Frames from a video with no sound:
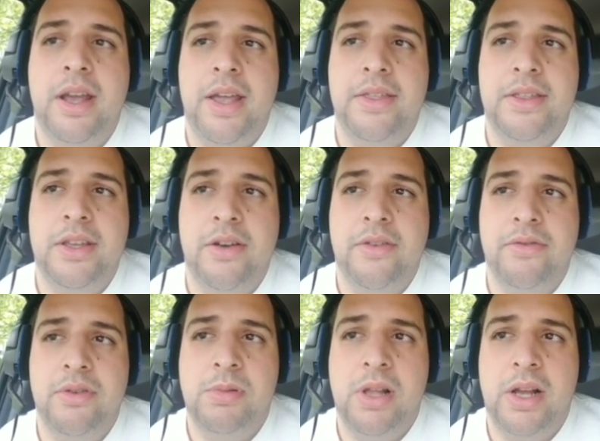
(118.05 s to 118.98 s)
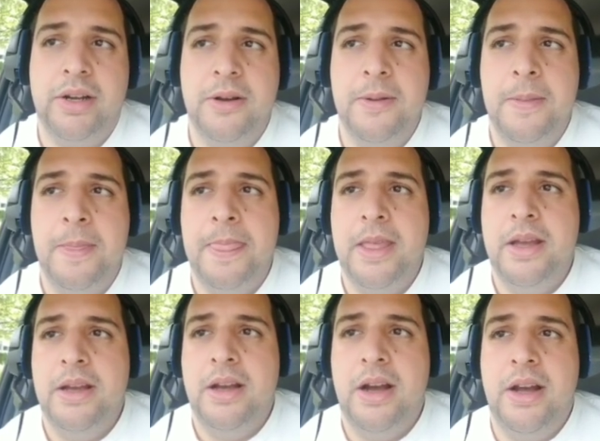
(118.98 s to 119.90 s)
and the free blocker.
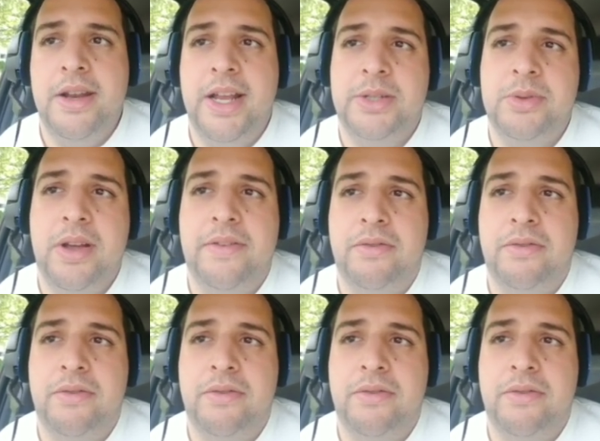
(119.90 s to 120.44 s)
Next, we